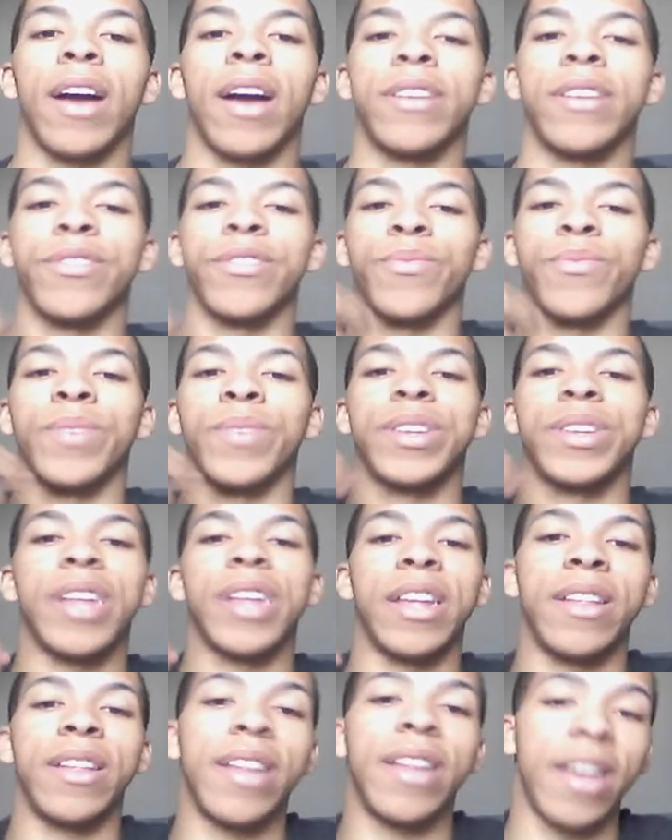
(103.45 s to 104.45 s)
I just wish
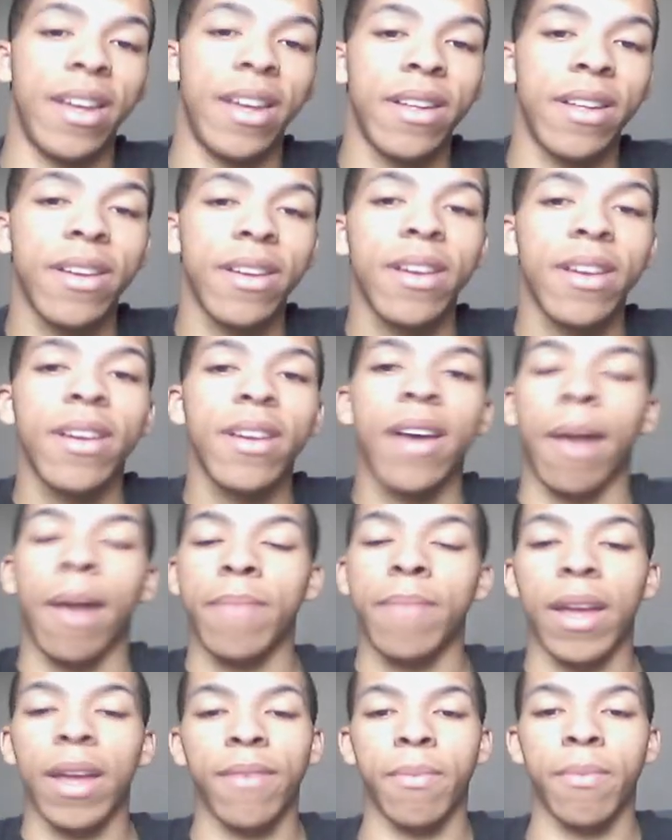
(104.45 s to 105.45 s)
they did. I'm
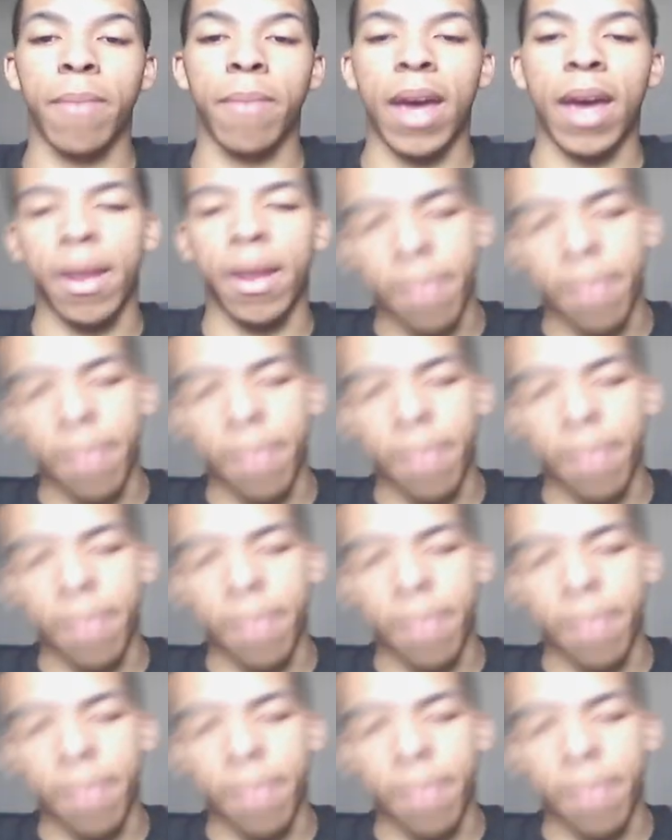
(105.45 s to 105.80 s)
not even mad